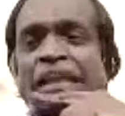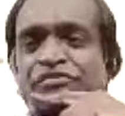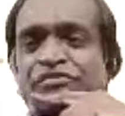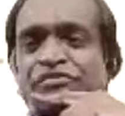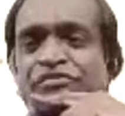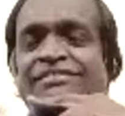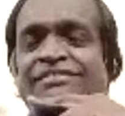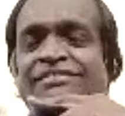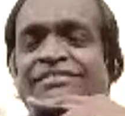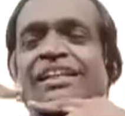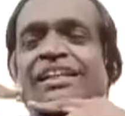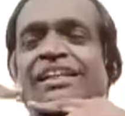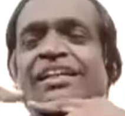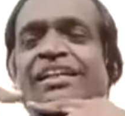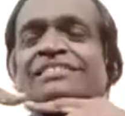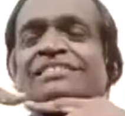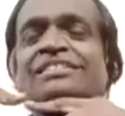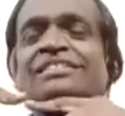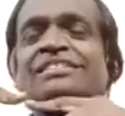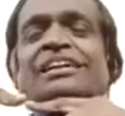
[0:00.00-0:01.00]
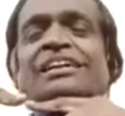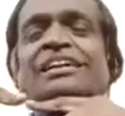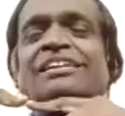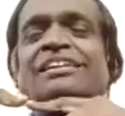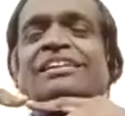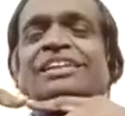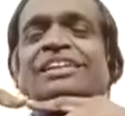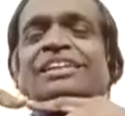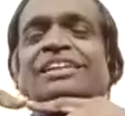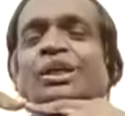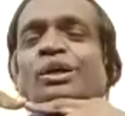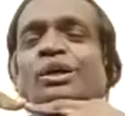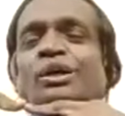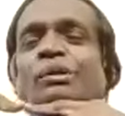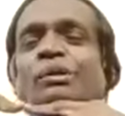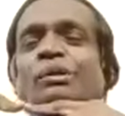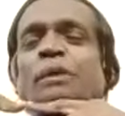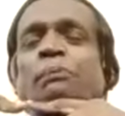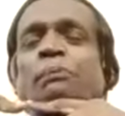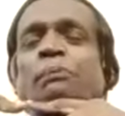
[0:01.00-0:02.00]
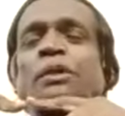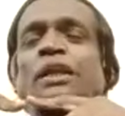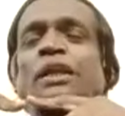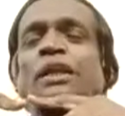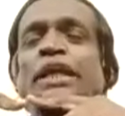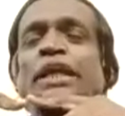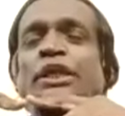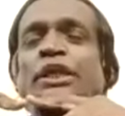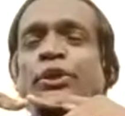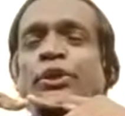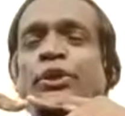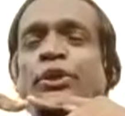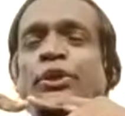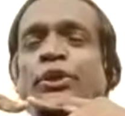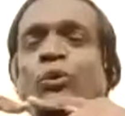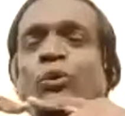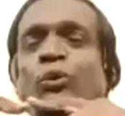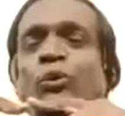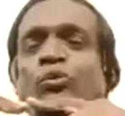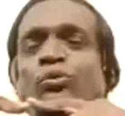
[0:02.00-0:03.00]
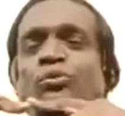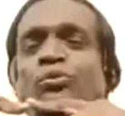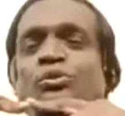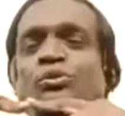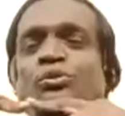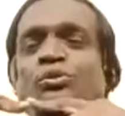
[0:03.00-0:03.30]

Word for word: left, he said, "Sir, people like you